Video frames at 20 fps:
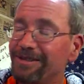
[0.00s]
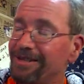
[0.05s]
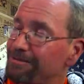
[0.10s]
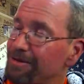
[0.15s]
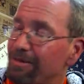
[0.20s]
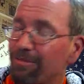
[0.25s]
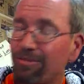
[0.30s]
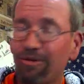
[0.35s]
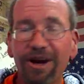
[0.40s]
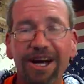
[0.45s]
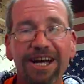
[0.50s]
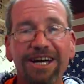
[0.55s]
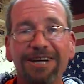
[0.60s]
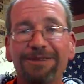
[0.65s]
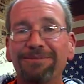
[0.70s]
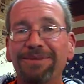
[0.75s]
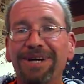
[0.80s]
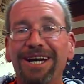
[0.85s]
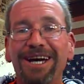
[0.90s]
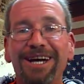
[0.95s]
I'm a
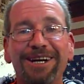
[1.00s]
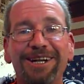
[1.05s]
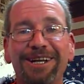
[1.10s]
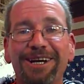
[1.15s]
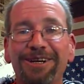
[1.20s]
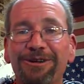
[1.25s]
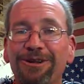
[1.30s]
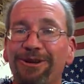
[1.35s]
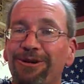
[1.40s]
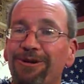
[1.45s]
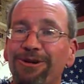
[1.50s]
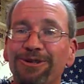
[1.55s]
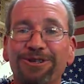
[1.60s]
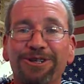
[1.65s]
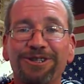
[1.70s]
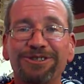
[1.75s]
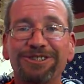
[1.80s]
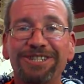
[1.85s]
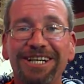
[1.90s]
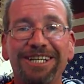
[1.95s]
praying man. I know the Lord's
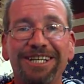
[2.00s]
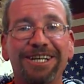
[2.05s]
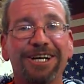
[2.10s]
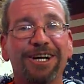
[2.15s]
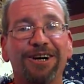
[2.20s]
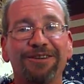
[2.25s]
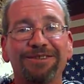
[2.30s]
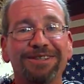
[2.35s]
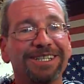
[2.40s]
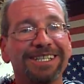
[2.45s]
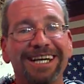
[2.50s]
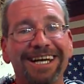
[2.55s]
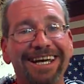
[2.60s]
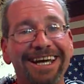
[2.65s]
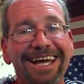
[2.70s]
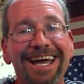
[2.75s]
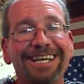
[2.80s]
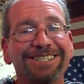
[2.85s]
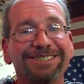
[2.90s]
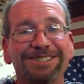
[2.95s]
going to take care of it.
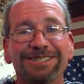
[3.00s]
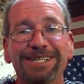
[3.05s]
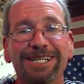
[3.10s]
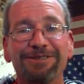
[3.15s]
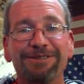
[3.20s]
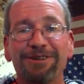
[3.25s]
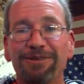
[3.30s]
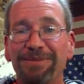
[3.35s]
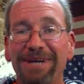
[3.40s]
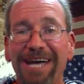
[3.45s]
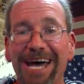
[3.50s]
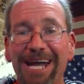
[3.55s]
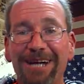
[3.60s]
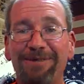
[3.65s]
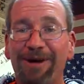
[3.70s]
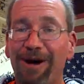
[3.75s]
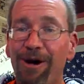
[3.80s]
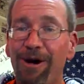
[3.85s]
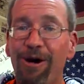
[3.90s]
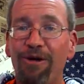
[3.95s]
He has delivered me out
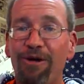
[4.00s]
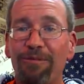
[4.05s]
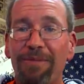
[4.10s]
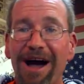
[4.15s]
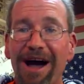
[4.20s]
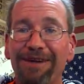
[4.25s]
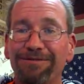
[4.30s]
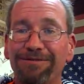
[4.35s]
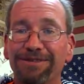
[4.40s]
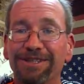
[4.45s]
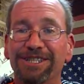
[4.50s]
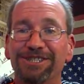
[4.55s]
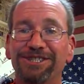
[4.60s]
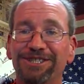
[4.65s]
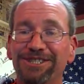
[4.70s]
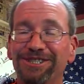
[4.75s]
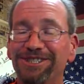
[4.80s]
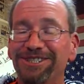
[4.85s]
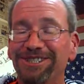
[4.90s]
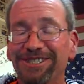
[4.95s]
of all my
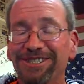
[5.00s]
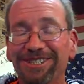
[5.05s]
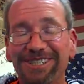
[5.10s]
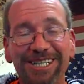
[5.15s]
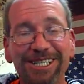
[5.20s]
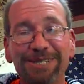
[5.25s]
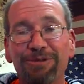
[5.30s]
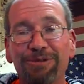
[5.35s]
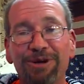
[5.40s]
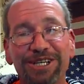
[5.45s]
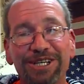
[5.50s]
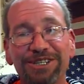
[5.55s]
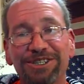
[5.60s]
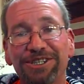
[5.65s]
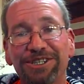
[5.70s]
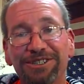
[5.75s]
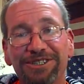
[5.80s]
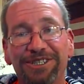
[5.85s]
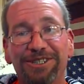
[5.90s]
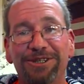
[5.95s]
afflictions, and He will
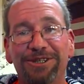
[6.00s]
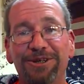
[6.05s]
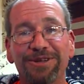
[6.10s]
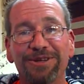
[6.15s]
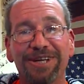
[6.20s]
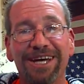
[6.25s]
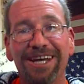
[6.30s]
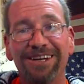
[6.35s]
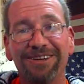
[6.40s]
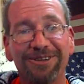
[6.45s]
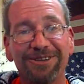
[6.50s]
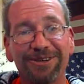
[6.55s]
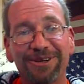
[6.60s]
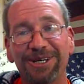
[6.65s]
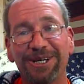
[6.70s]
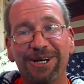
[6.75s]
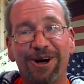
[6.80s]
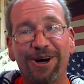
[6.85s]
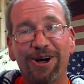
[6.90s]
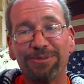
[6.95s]
continue to do that until
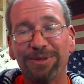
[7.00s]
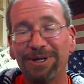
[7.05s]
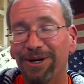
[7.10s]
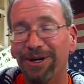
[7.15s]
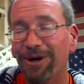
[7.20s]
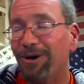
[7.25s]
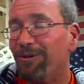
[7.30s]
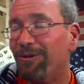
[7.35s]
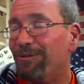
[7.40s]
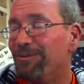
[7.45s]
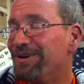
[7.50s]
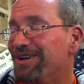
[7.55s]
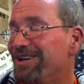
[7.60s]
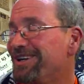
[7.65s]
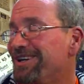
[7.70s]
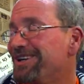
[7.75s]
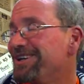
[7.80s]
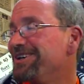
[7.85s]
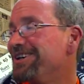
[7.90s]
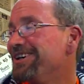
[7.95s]
He calls me home.
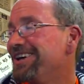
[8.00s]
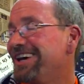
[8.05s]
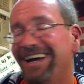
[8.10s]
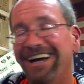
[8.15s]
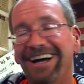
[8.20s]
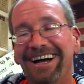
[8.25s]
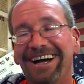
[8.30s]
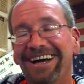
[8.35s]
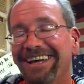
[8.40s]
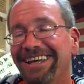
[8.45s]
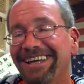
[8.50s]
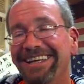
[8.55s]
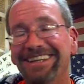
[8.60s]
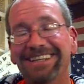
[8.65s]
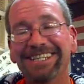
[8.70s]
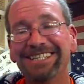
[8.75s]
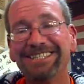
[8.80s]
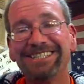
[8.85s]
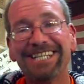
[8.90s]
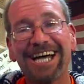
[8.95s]
Uh,
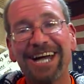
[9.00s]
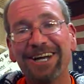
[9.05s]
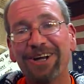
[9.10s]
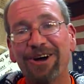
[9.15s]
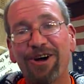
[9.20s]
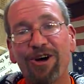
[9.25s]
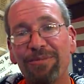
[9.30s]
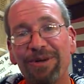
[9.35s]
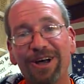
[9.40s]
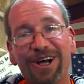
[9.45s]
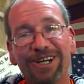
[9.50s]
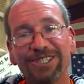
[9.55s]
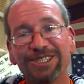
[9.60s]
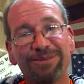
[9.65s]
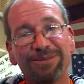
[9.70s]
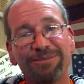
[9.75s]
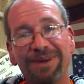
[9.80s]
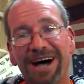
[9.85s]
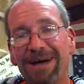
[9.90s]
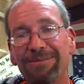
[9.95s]
and this I know
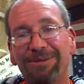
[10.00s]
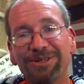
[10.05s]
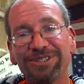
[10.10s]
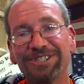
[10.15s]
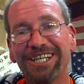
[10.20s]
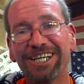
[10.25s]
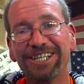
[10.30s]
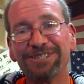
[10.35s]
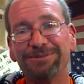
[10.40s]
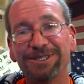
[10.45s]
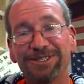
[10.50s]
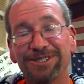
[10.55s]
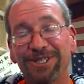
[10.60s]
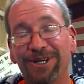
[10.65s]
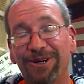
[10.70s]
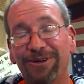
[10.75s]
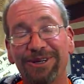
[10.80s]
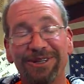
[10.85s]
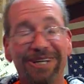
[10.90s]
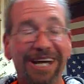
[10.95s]
because the Bible tells me
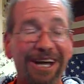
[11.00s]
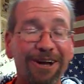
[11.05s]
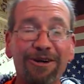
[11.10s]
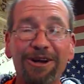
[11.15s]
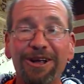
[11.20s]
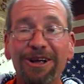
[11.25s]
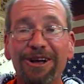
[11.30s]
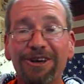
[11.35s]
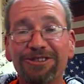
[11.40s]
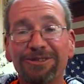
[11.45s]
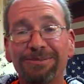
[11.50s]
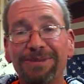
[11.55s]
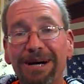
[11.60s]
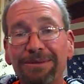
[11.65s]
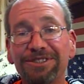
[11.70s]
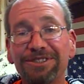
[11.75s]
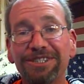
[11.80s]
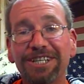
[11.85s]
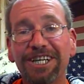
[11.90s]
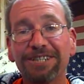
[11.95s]
so, and not only because the
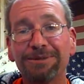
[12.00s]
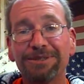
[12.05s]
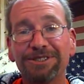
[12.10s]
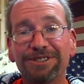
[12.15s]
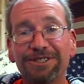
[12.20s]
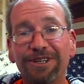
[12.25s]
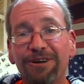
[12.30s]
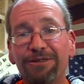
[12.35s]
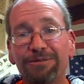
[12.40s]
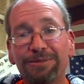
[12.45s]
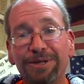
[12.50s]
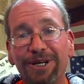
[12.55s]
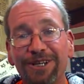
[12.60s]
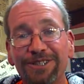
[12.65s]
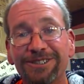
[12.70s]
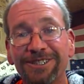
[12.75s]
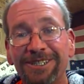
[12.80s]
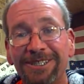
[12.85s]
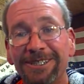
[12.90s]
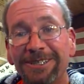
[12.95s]
Bible tells me so,
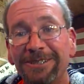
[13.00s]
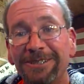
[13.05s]
because